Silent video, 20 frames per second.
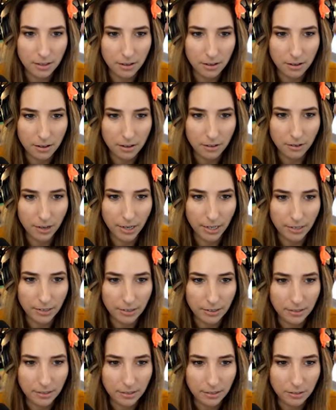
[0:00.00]
All right.
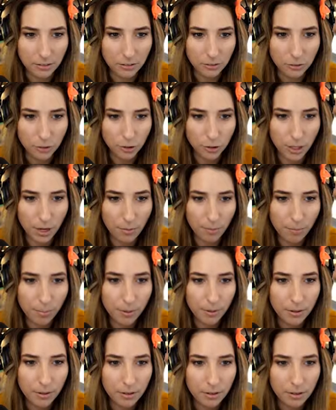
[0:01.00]
Jump.
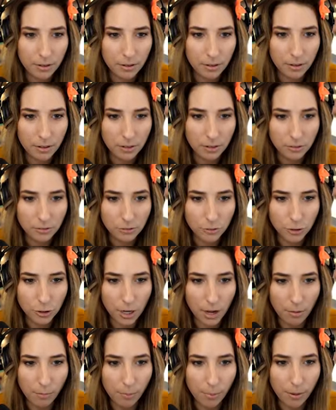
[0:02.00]

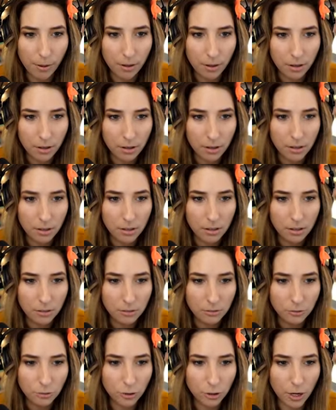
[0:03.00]
Jump.
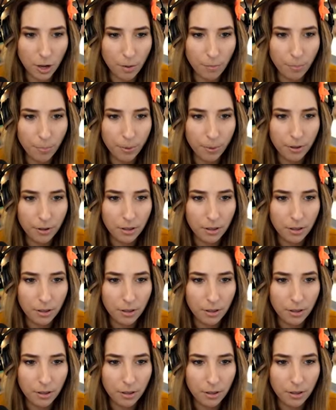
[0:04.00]
Jump.